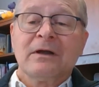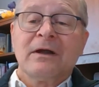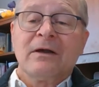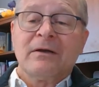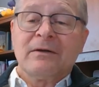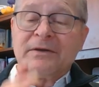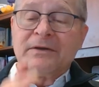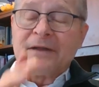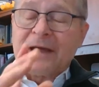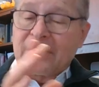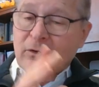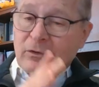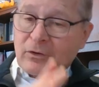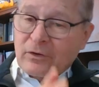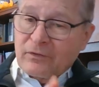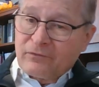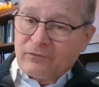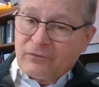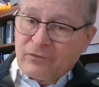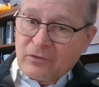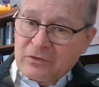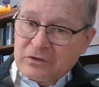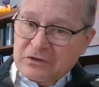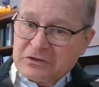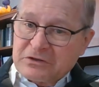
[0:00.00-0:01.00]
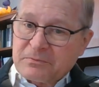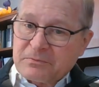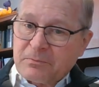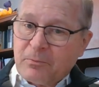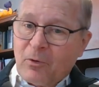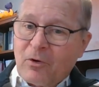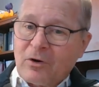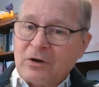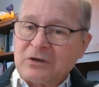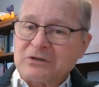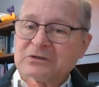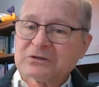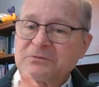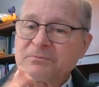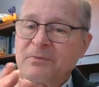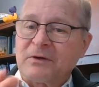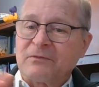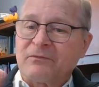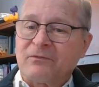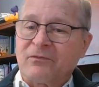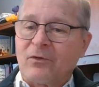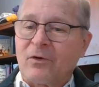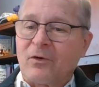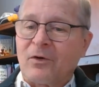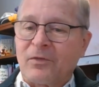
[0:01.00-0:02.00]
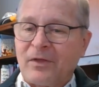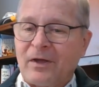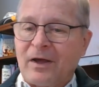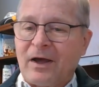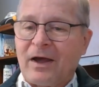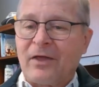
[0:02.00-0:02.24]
not only for the sports, but for the